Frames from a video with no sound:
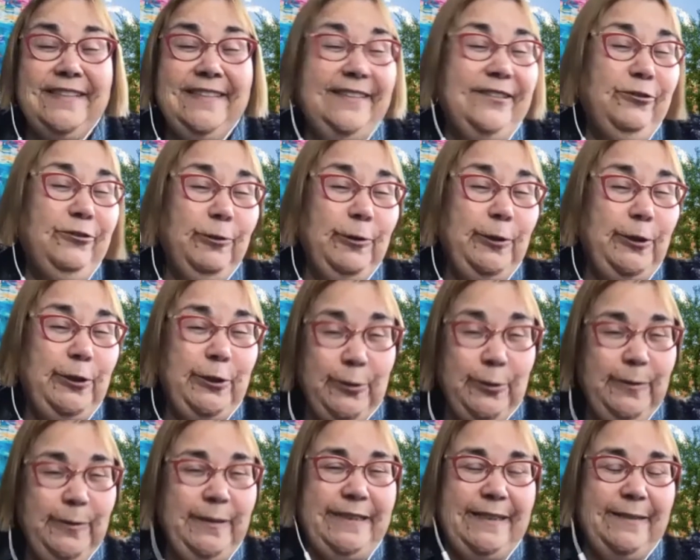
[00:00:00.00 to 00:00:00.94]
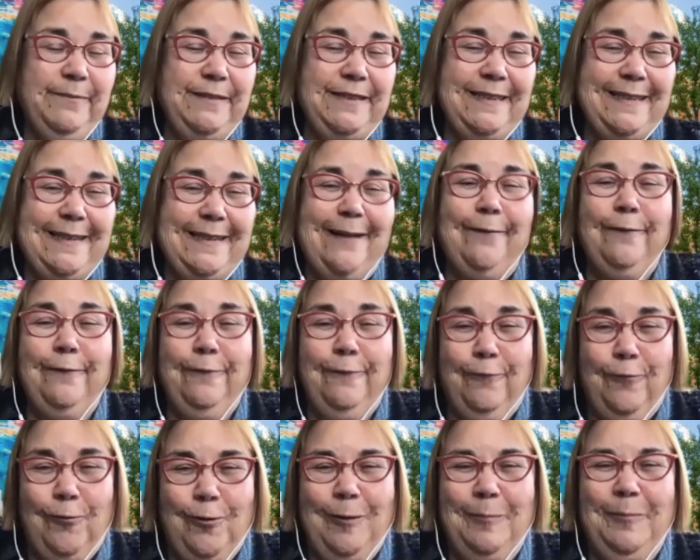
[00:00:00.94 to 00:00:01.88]
introduce himself
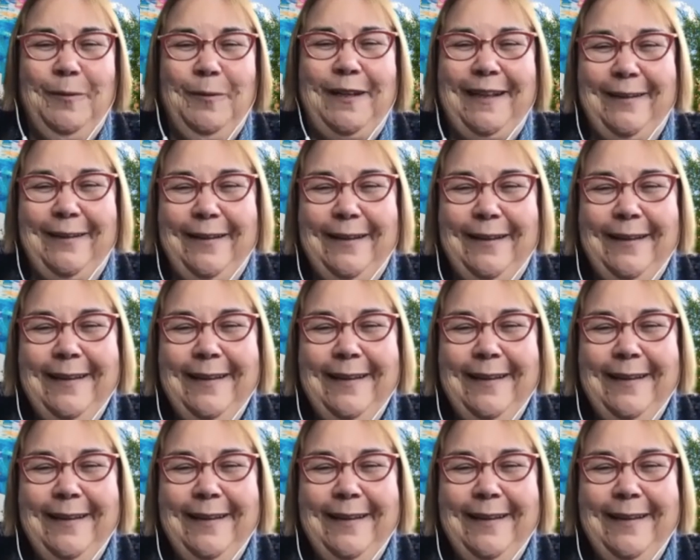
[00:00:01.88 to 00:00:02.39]
formally.